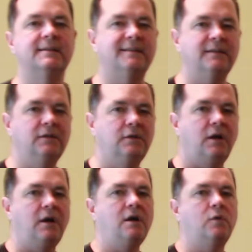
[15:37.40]
this is a little
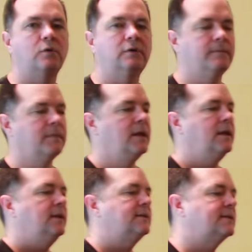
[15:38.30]
awkward,
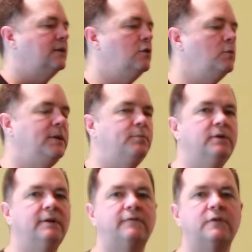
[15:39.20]
and so people
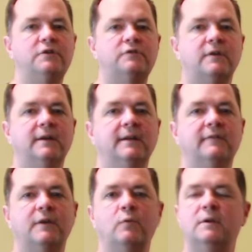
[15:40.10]
get frustrated
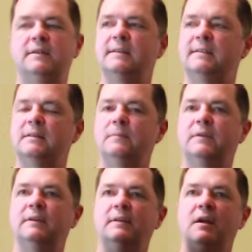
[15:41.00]
if they want to see
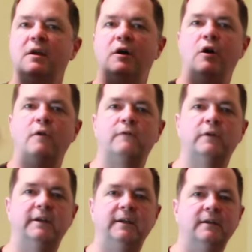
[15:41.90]
something
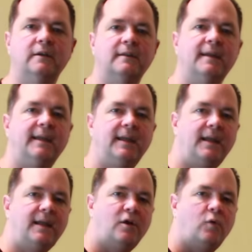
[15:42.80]
over here and they
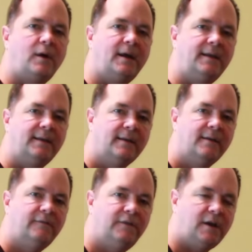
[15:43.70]
can't quite
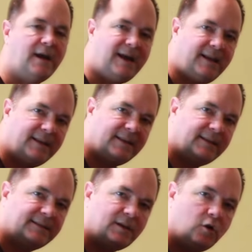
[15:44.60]
figure out how to get
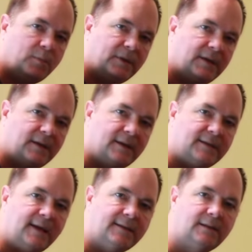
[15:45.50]
that scope in.
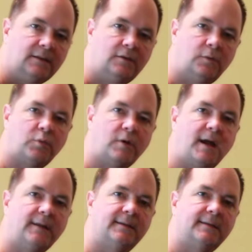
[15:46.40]
It takes a little
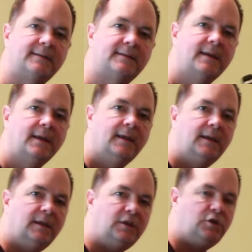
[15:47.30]
practice
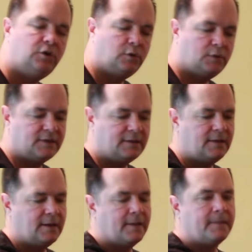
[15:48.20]
in
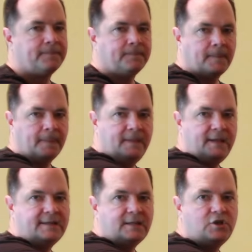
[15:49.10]
using
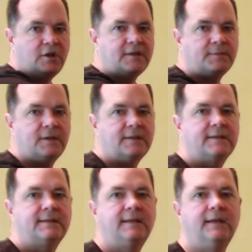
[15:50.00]
these
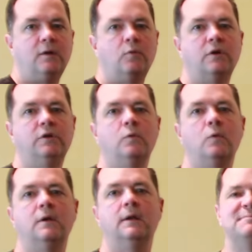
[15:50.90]
adjustments to get it where you want